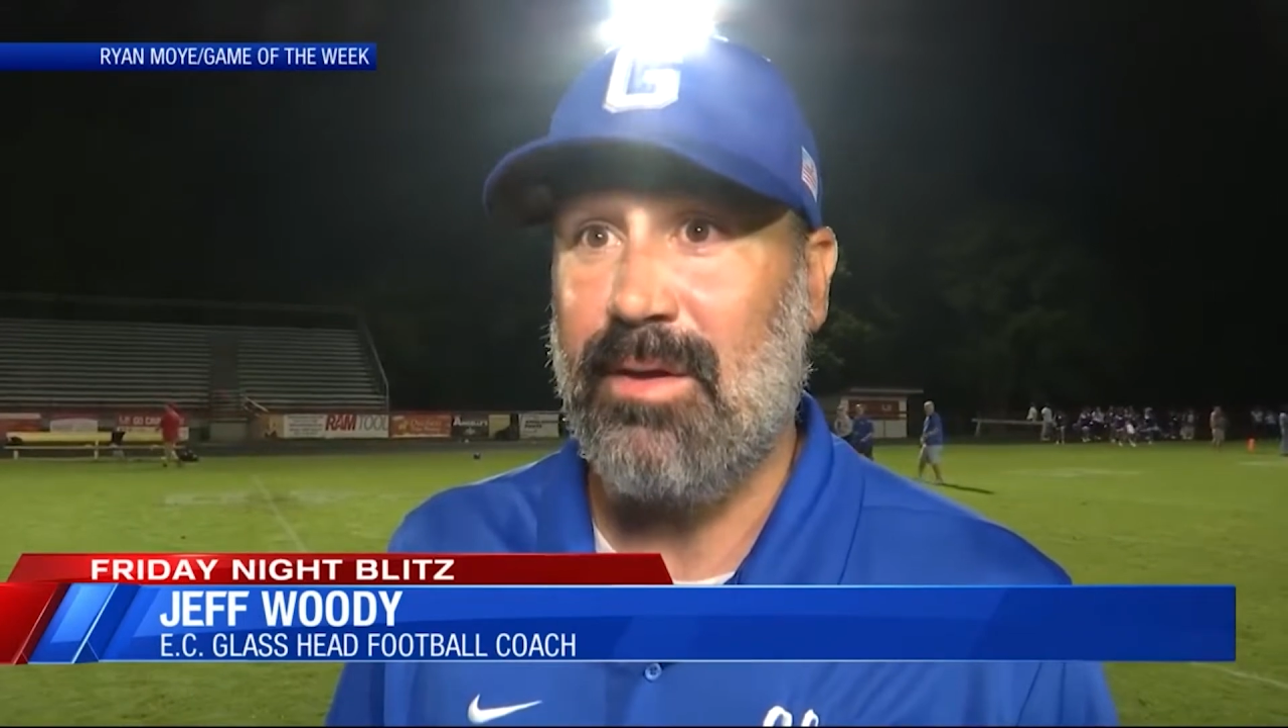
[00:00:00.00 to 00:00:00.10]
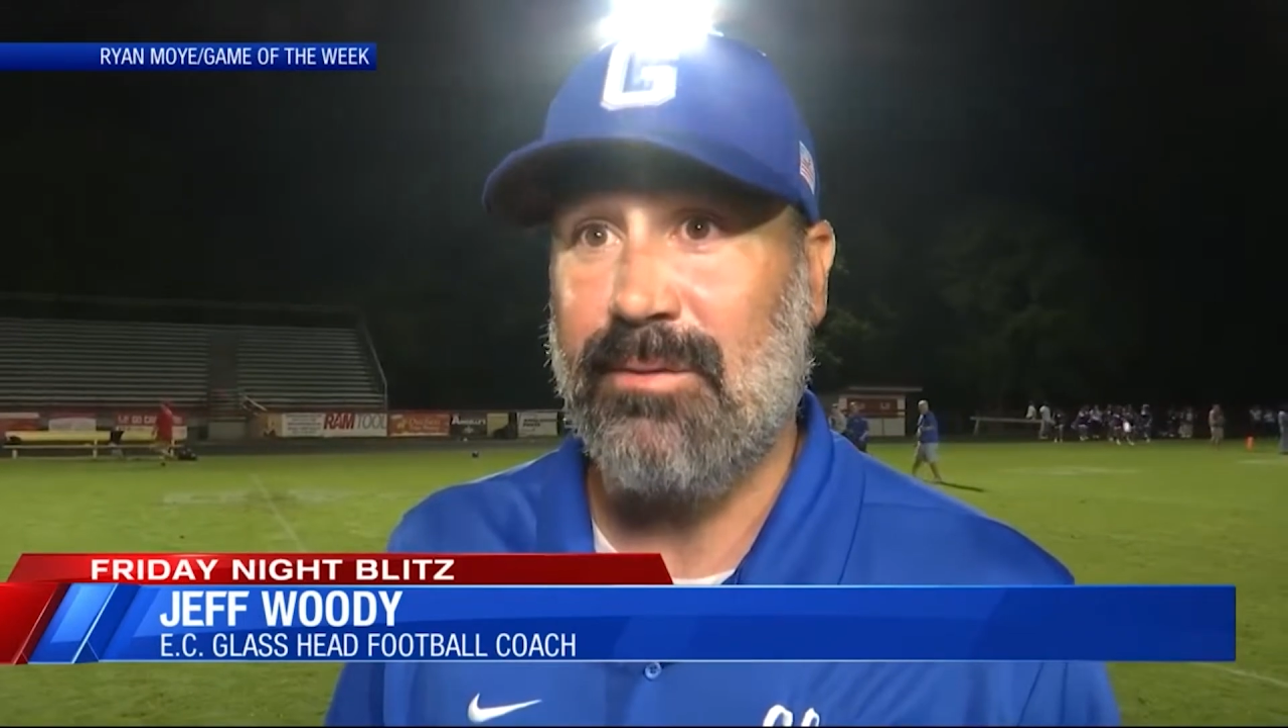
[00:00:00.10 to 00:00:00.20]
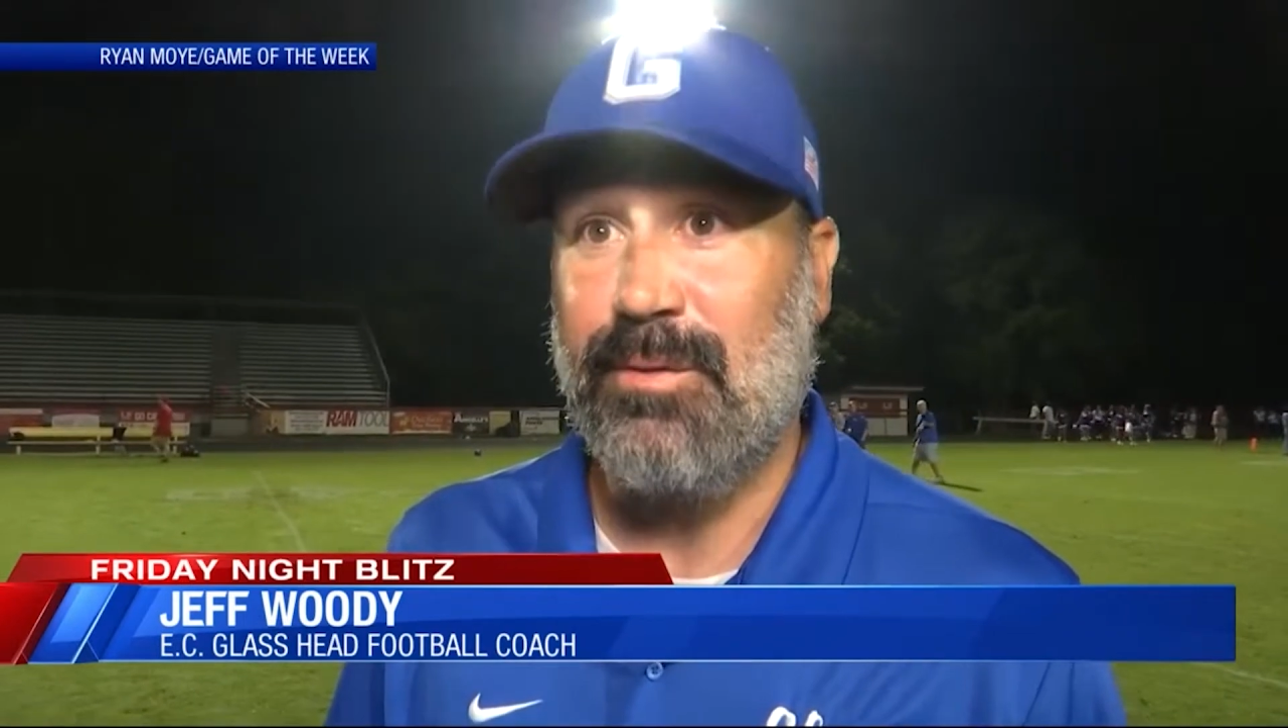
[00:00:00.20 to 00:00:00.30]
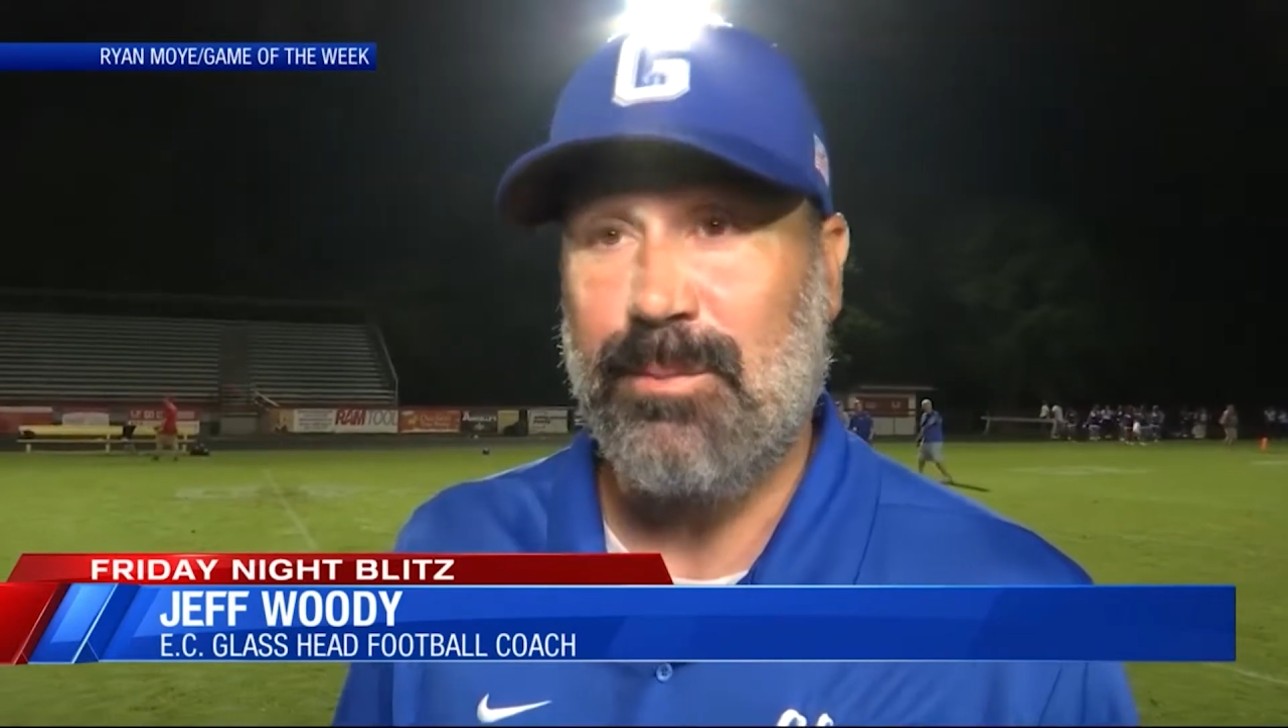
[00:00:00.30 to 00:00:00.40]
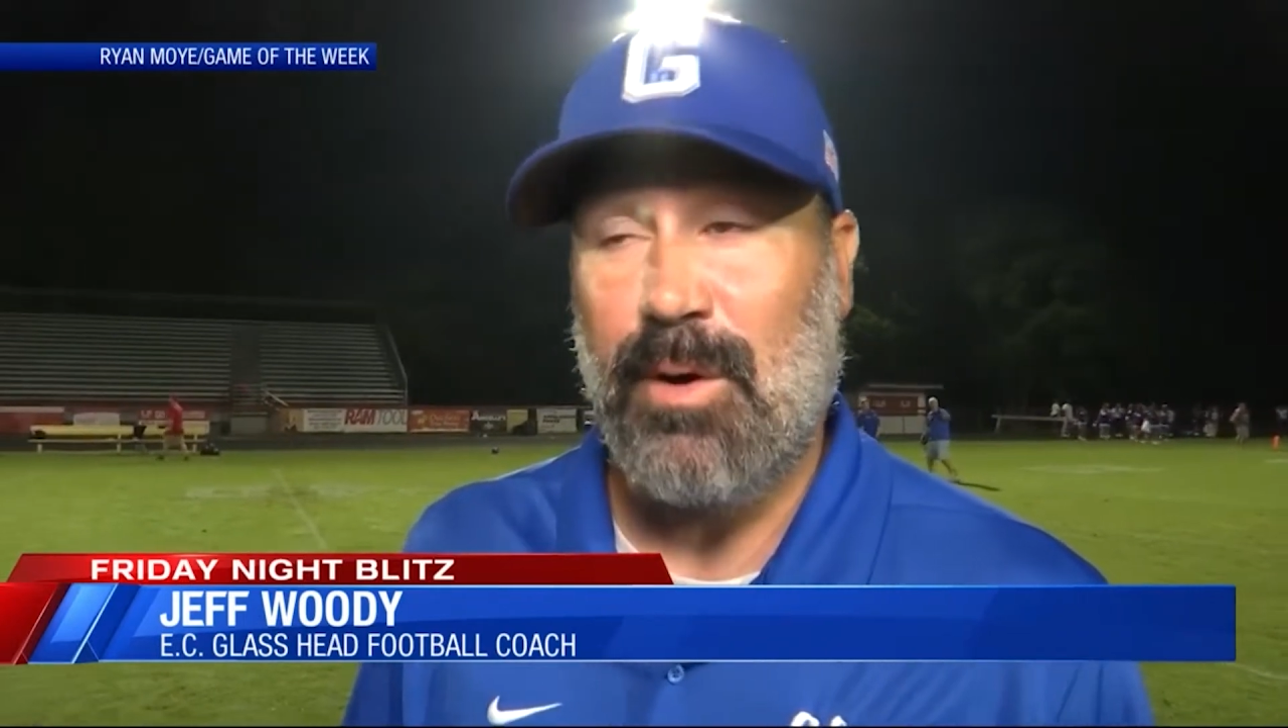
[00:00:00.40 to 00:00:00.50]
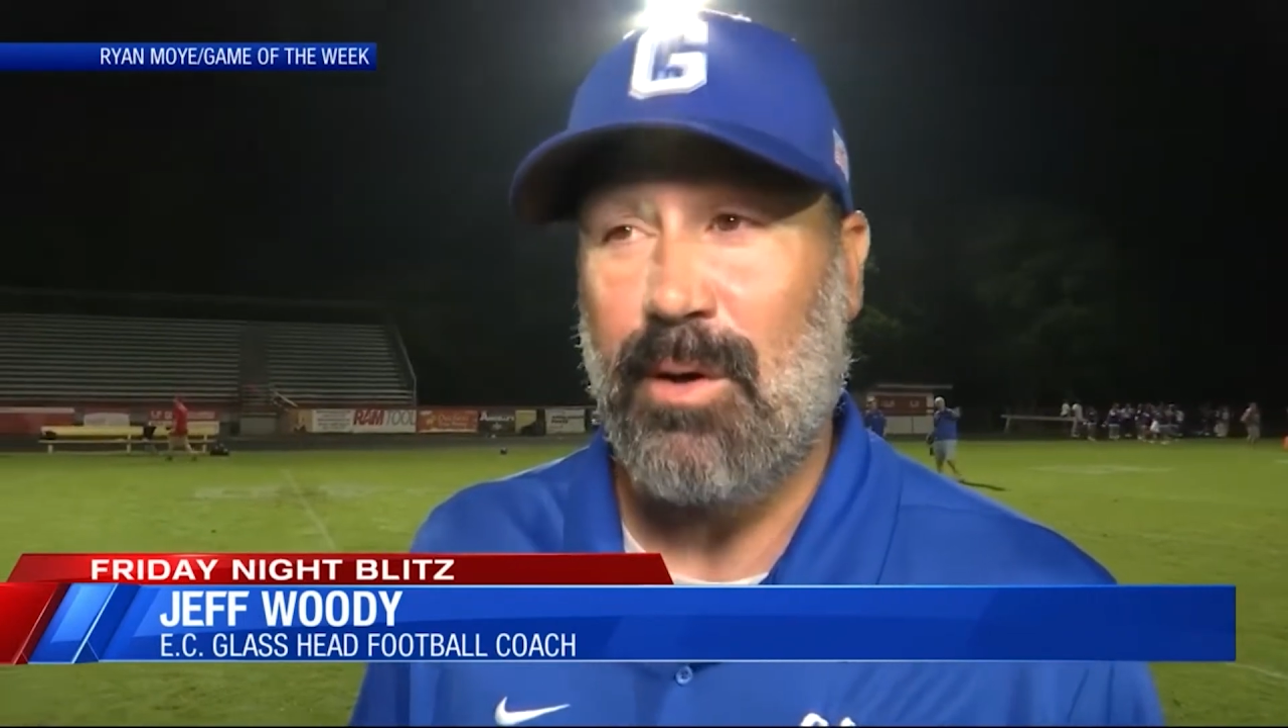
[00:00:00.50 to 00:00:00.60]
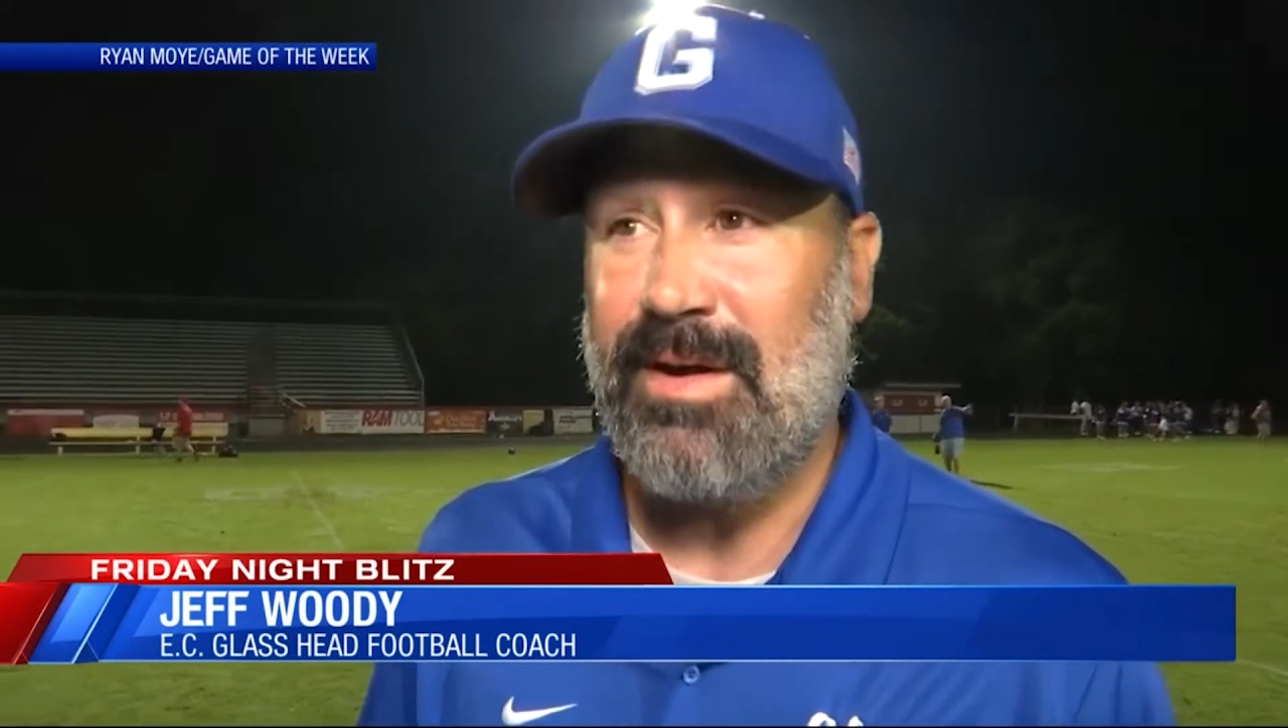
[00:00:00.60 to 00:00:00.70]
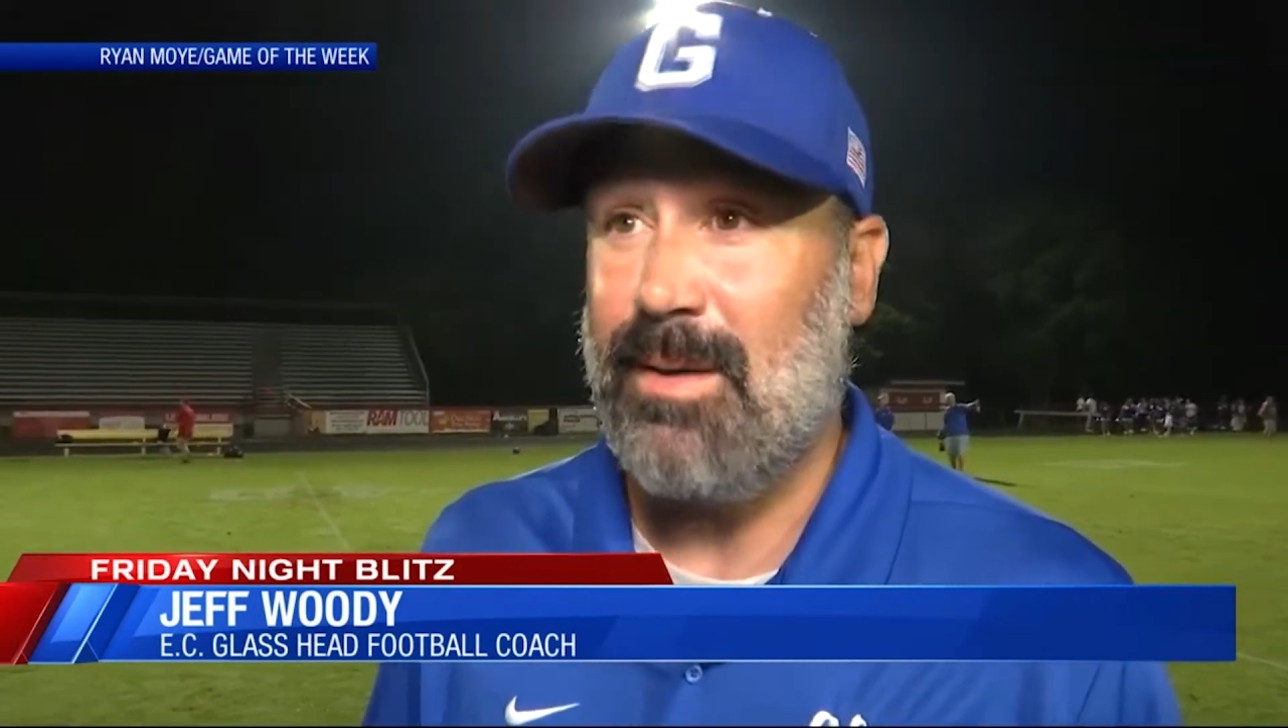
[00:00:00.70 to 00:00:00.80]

to the football.